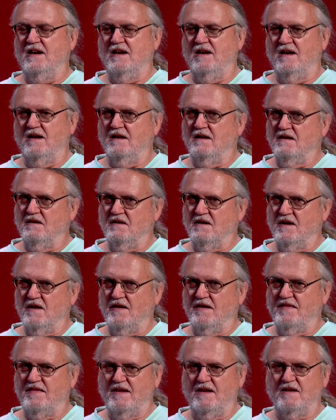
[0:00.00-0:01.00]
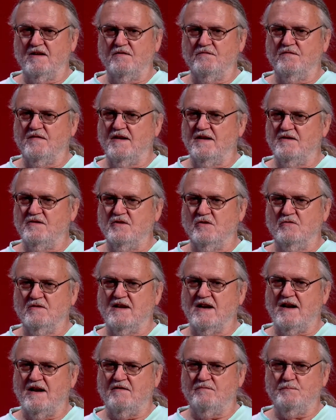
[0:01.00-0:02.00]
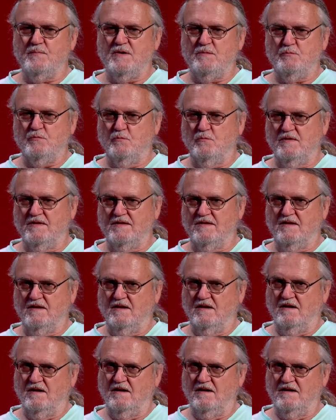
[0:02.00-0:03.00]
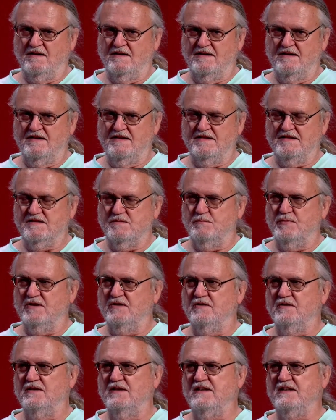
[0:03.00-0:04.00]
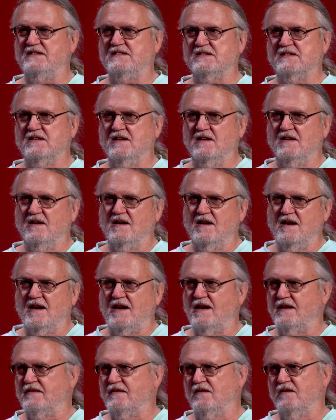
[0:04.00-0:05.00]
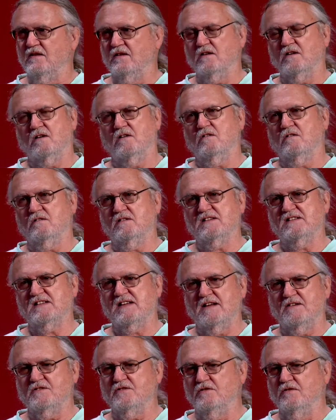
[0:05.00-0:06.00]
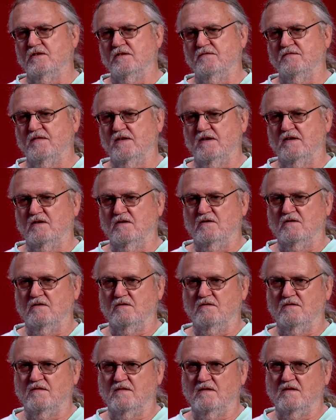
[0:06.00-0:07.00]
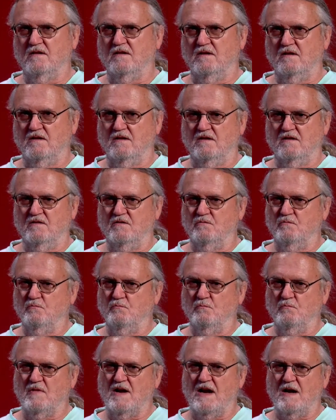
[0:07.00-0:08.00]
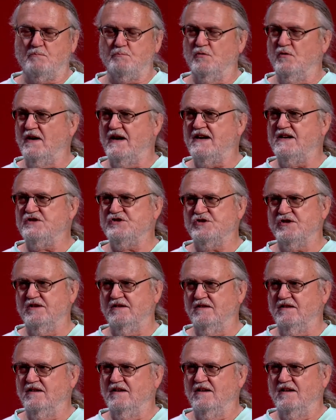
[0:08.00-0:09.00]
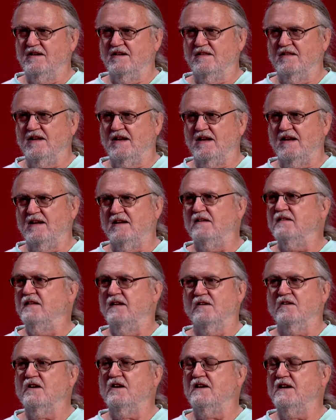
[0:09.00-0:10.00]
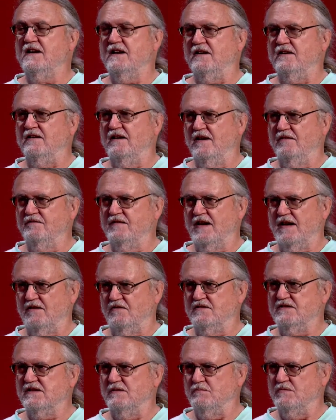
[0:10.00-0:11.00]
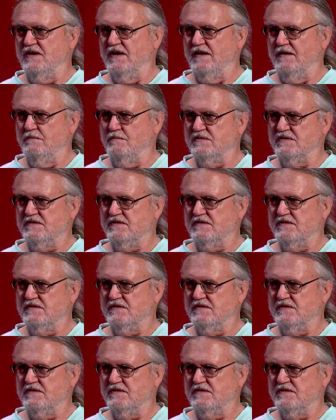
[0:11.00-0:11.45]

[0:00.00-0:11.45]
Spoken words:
And I think if they don't have people with disabilities at the center of their operation, then they're going to get left out sometimes.